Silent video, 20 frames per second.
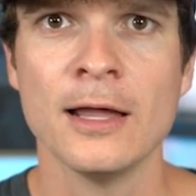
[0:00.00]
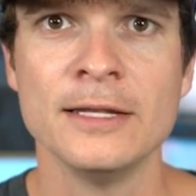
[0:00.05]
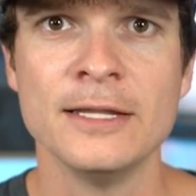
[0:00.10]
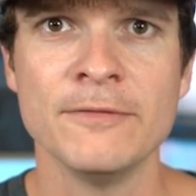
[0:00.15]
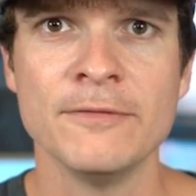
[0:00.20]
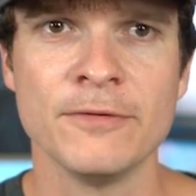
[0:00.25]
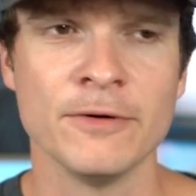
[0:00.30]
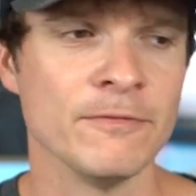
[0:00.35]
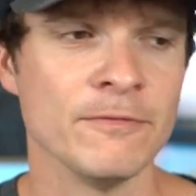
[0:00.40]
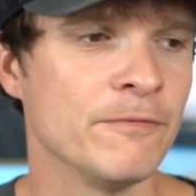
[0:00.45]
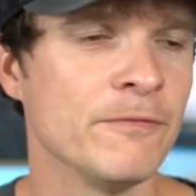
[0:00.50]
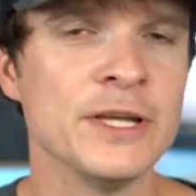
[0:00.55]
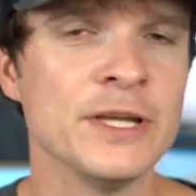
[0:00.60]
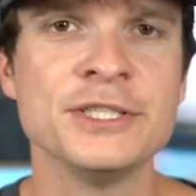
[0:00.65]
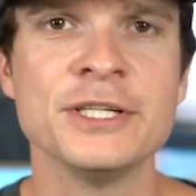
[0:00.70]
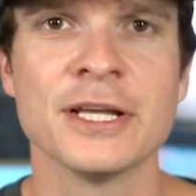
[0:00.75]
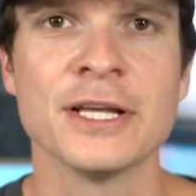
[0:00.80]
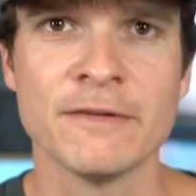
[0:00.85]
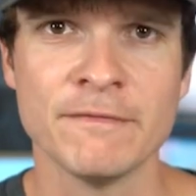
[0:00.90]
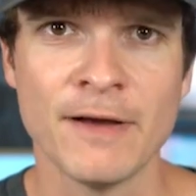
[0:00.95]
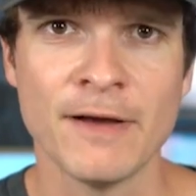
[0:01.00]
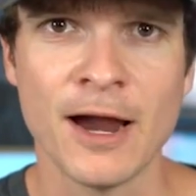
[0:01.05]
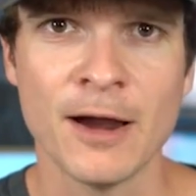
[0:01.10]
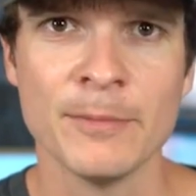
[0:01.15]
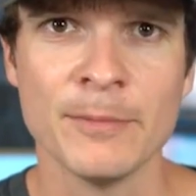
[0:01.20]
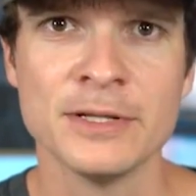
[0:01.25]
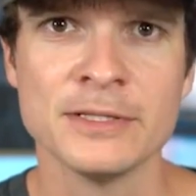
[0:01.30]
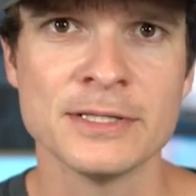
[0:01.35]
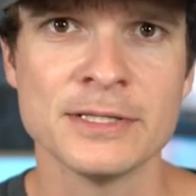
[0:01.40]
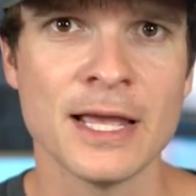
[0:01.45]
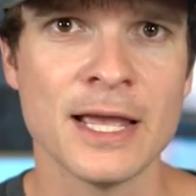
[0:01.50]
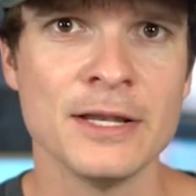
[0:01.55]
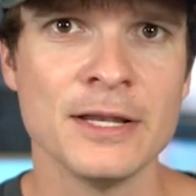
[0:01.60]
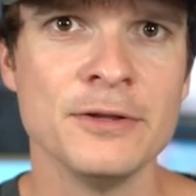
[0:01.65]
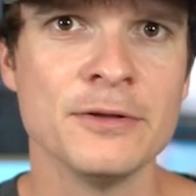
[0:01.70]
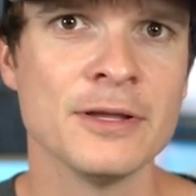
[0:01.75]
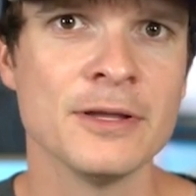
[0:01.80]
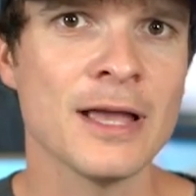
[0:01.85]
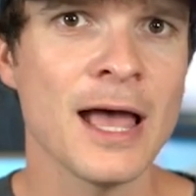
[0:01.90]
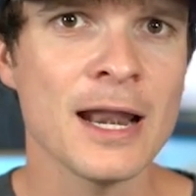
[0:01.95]
different fishing environments,
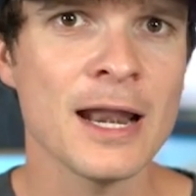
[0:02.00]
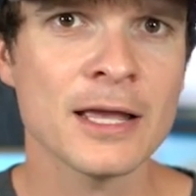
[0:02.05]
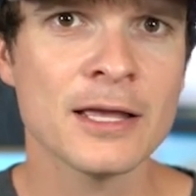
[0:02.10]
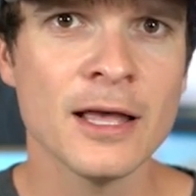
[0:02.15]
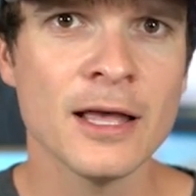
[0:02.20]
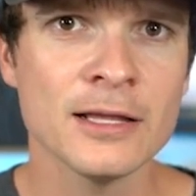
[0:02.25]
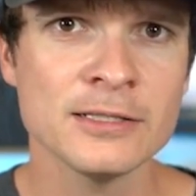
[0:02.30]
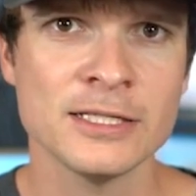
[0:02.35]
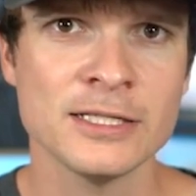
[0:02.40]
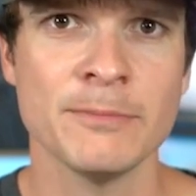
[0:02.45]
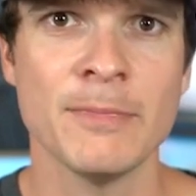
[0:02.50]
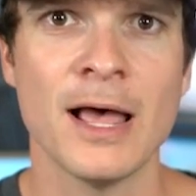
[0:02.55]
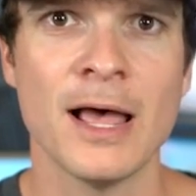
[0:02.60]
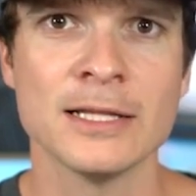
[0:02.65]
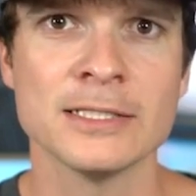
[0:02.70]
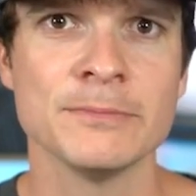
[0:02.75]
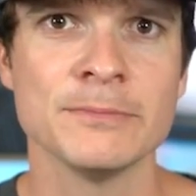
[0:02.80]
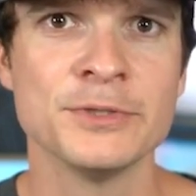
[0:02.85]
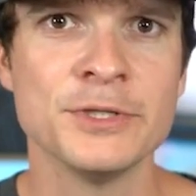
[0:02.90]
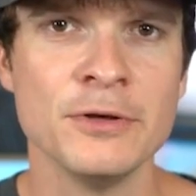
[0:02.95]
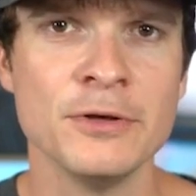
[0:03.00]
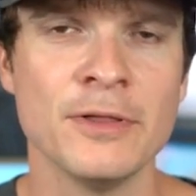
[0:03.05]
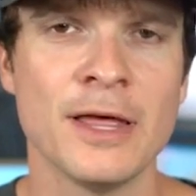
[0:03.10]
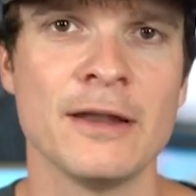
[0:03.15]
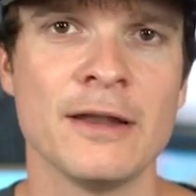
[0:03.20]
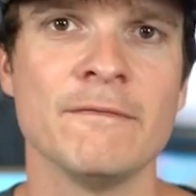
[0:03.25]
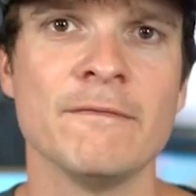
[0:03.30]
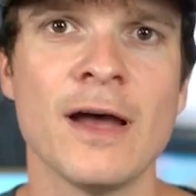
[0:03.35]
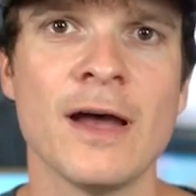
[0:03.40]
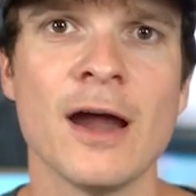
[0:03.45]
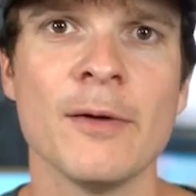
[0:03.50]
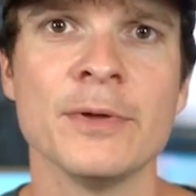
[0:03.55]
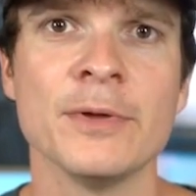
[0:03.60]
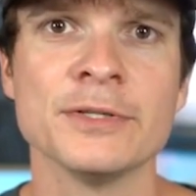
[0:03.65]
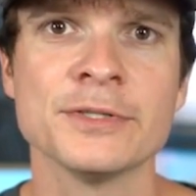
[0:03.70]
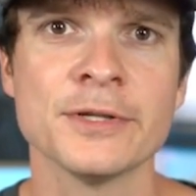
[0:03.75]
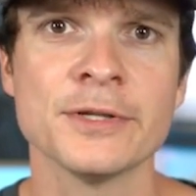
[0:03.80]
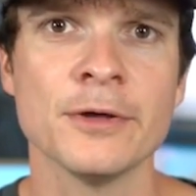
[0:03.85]
and you can kind of customize them to that environment.